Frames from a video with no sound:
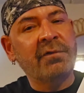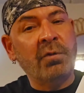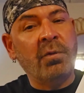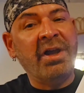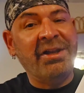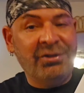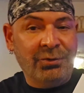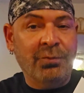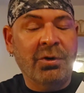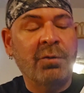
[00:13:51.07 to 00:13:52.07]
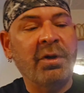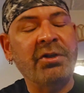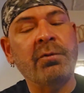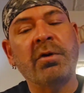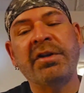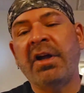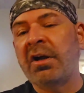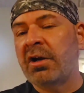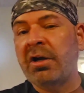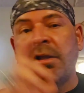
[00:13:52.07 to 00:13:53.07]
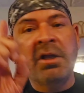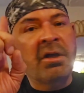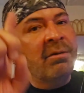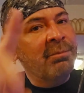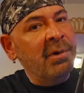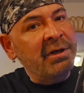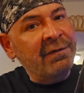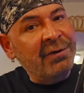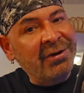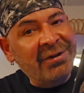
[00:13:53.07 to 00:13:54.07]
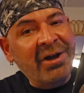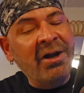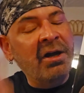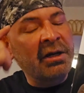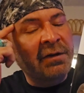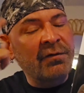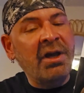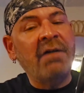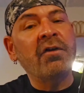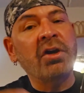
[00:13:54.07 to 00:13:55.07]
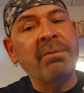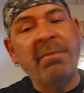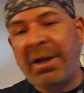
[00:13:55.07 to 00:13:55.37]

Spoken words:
the way you were when you were younger. But if you're young and if you have a good